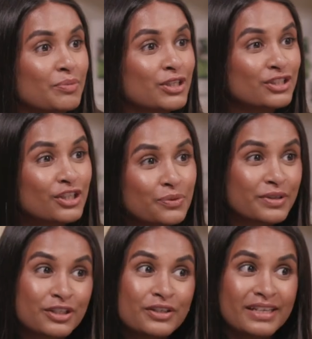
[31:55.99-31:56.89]
Because do
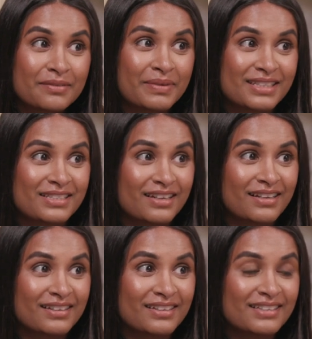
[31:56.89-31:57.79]
you need me
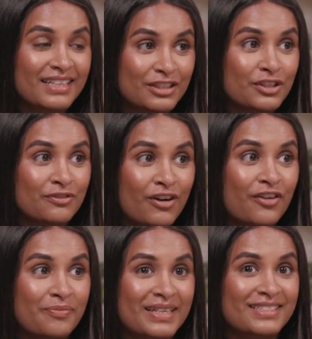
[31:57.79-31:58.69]
to send you
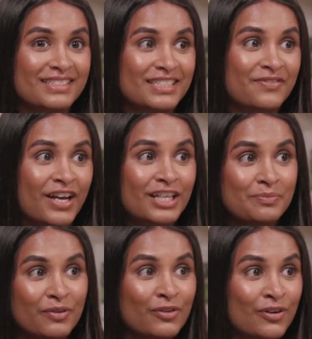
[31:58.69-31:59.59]
5 messages
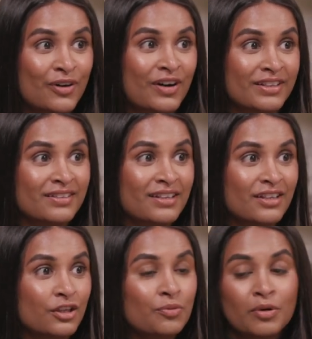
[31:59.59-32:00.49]
first before
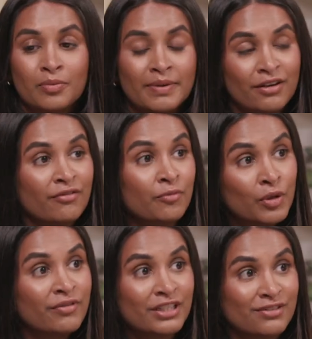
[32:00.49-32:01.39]
you probably are
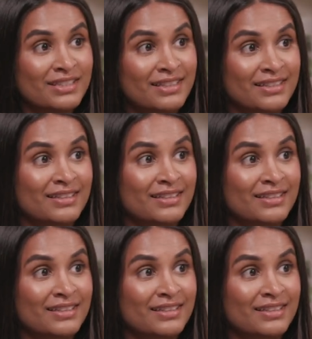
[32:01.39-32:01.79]
more interested